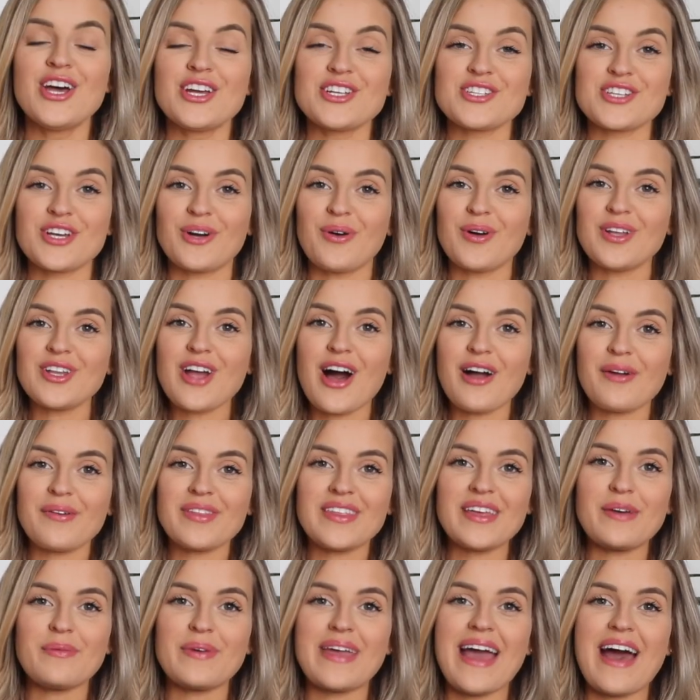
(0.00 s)
To go along with
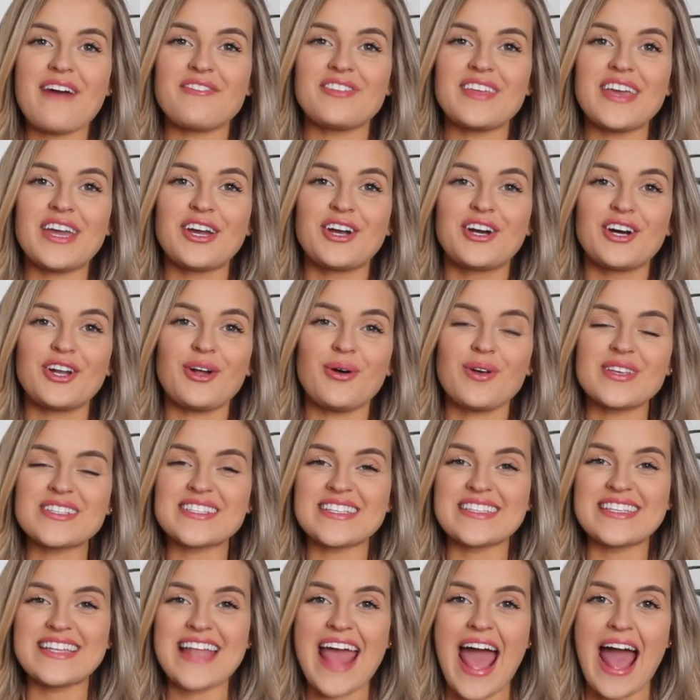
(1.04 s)
it, we have the good old
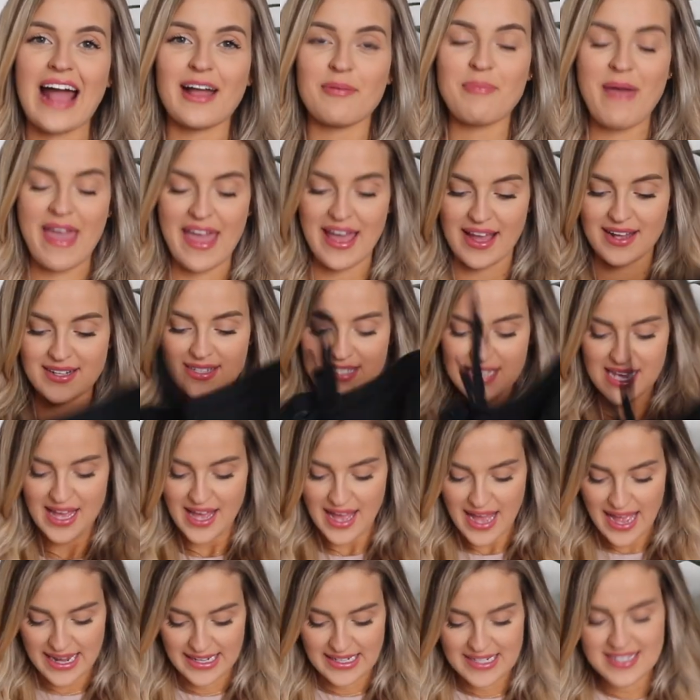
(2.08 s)
snack pant.
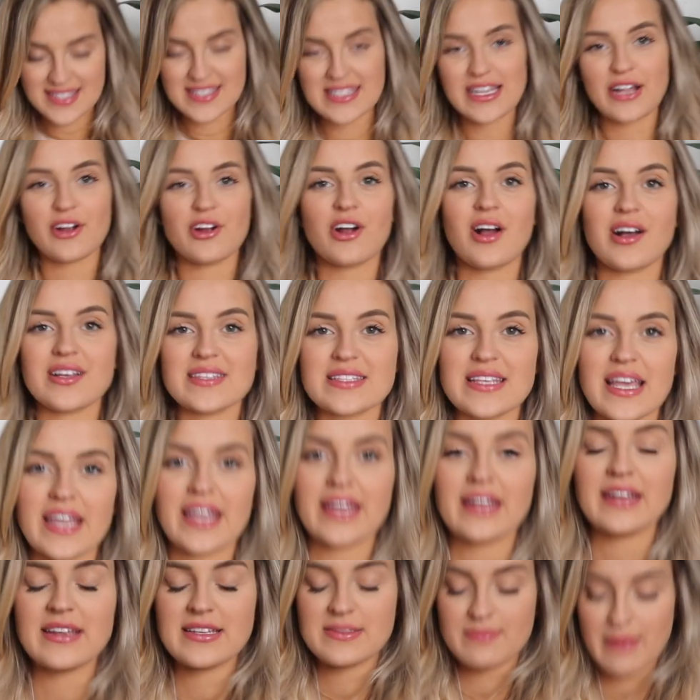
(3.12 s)
I need to sit cross-legged
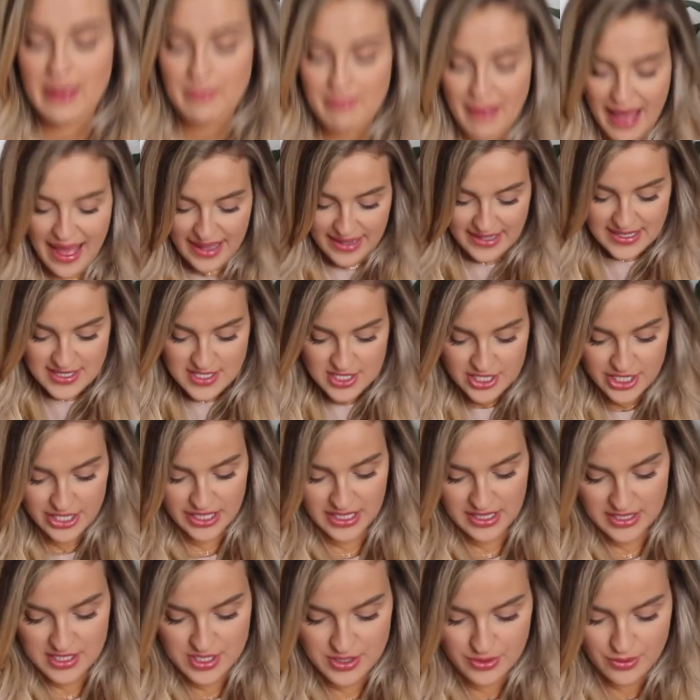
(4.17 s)
because my back is
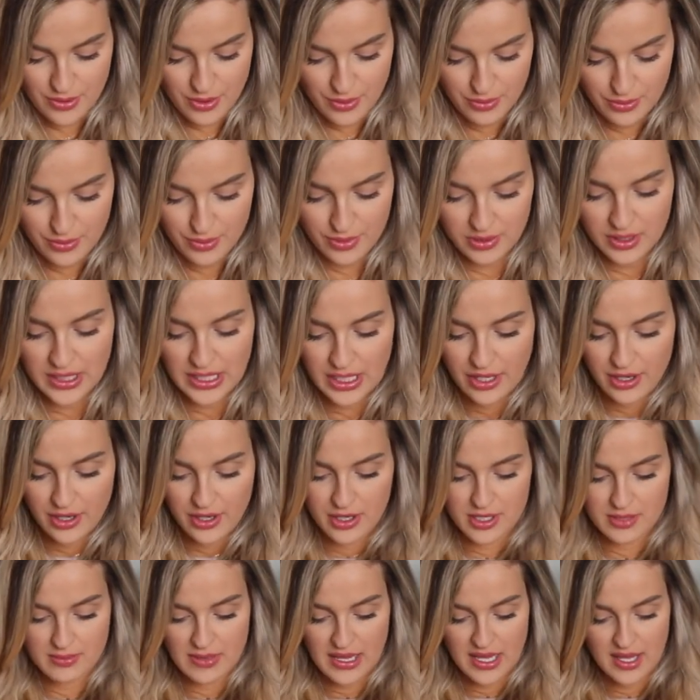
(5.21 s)
starting to really
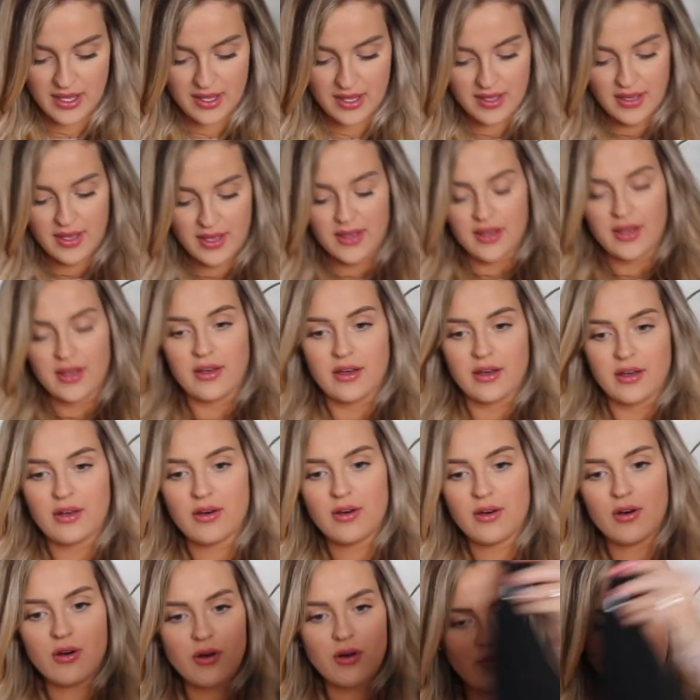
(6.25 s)
hurt me.
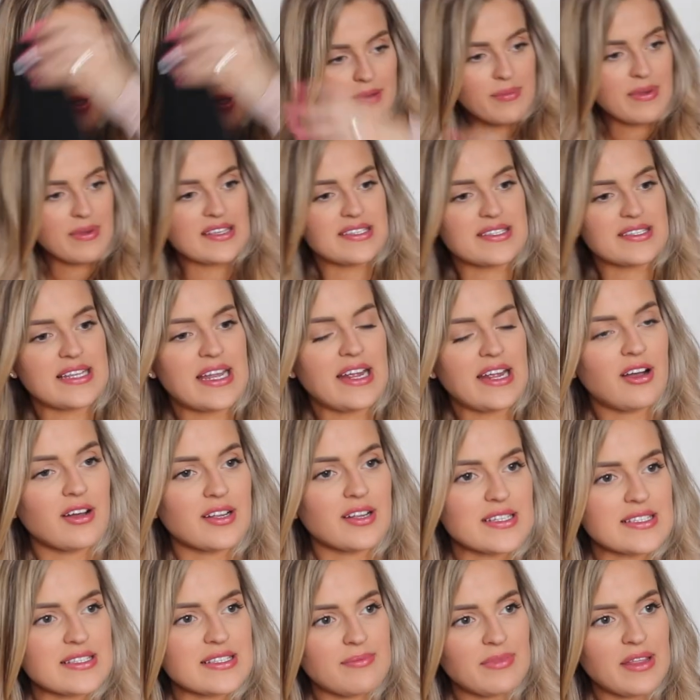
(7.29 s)
What am I sitting on?
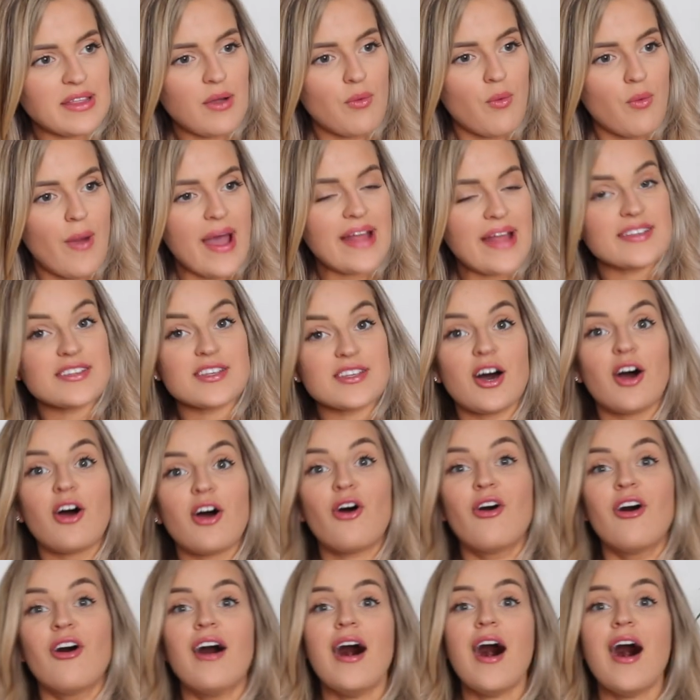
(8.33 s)
Is something wet?
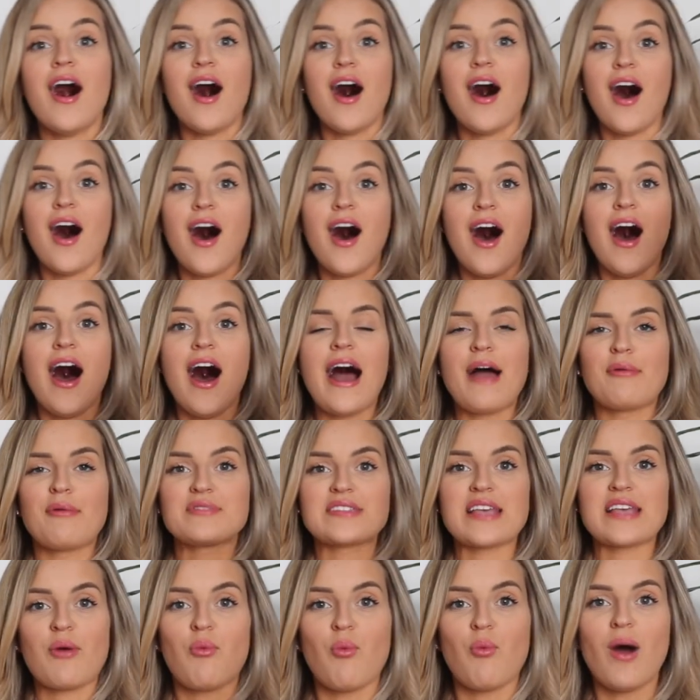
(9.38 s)
Oh, I was
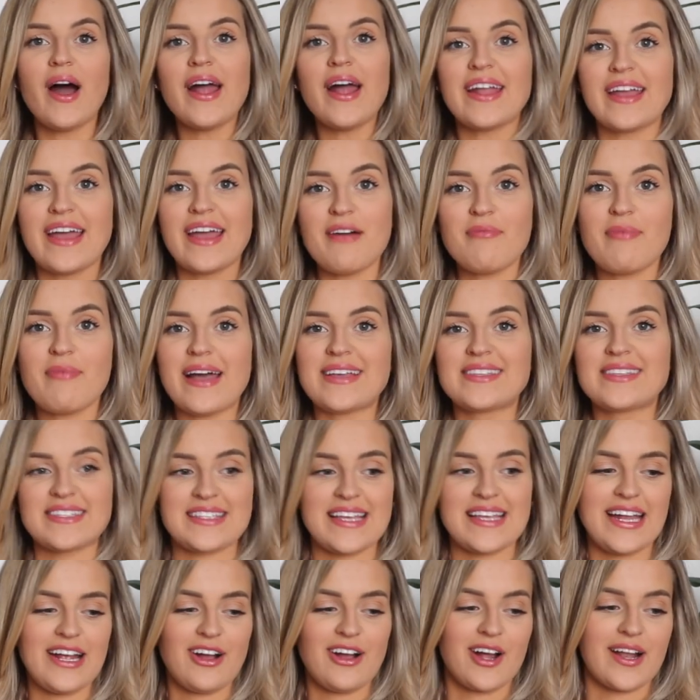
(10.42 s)
like, what am I
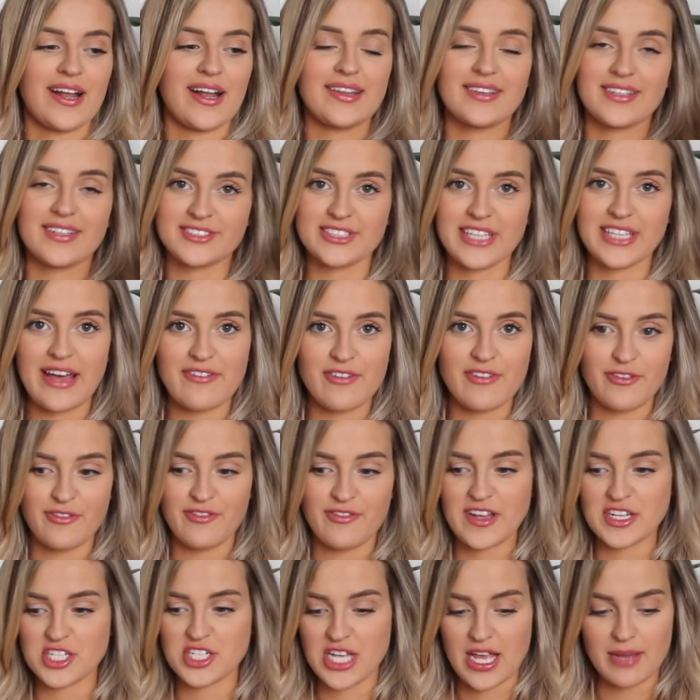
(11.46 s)
sitting on? I literally have a
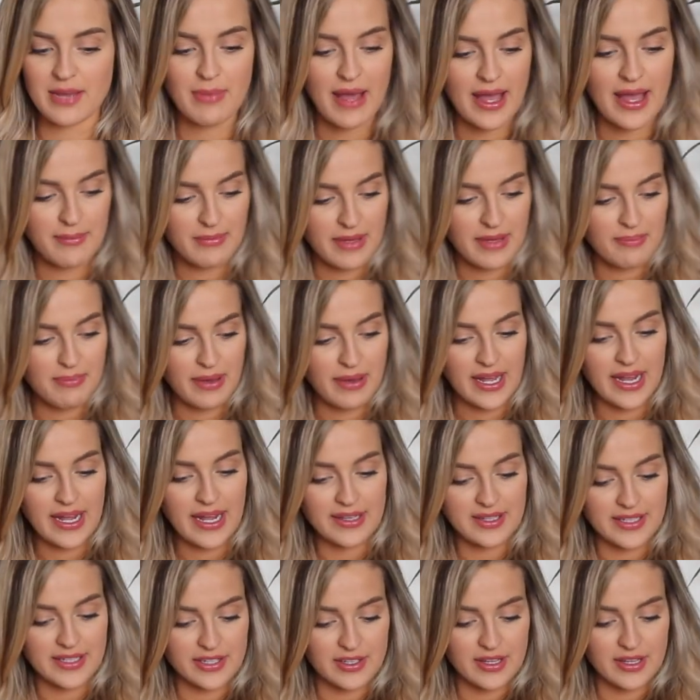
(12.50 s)
fit shake behind my butt. I
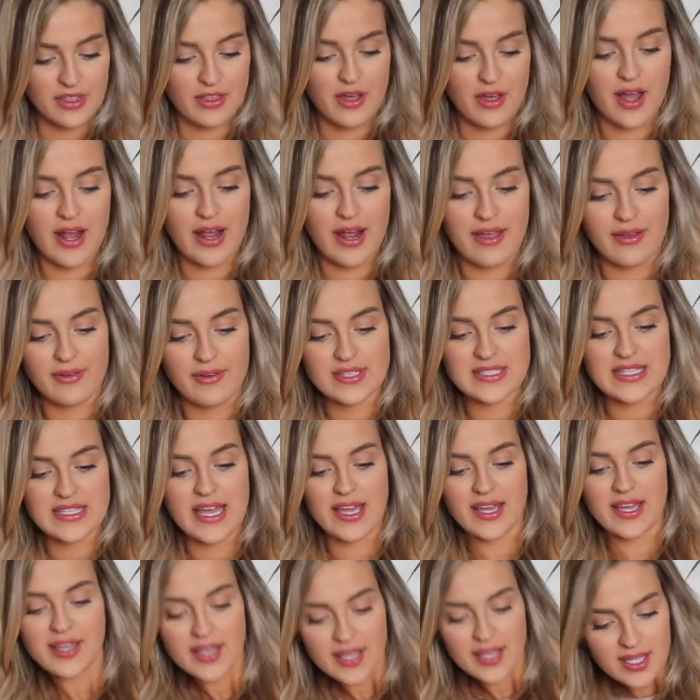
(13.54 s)
literally thought I was
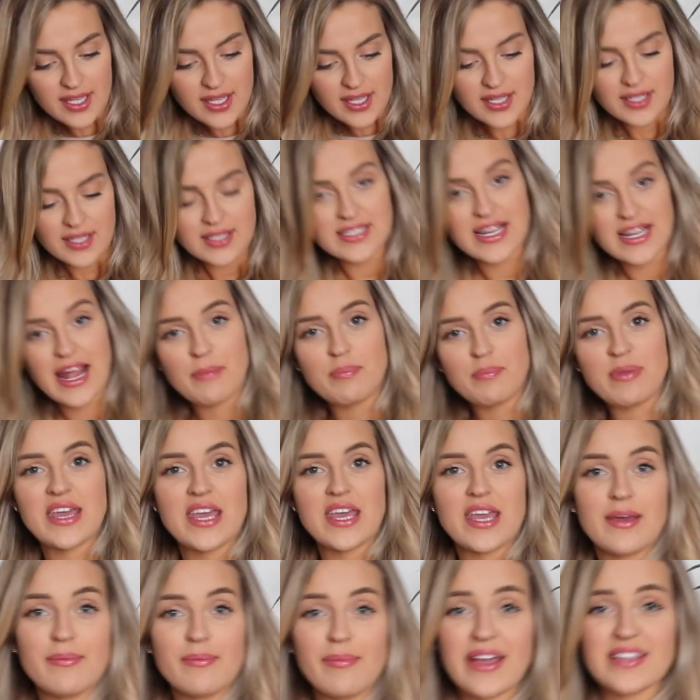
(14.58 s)
like, did I
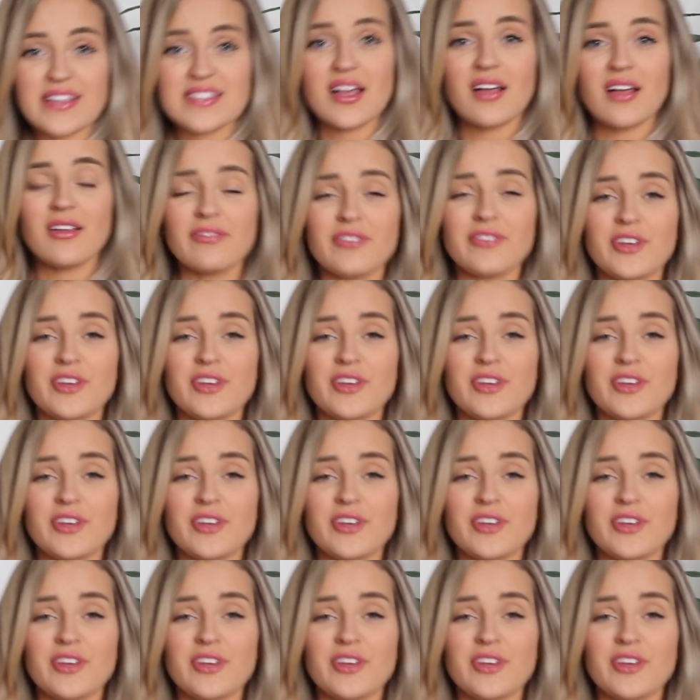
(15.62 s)
pee myself?